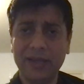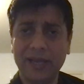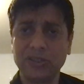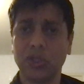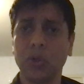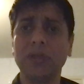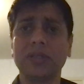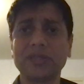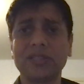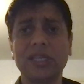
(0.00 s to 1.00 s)
As you know, in
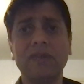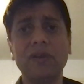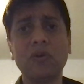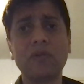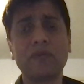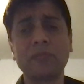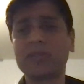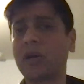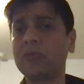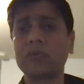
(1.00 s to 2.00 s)
Tuscany, we'll go from
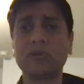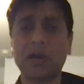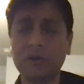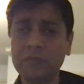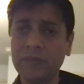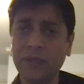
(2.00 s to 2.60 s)
town to town.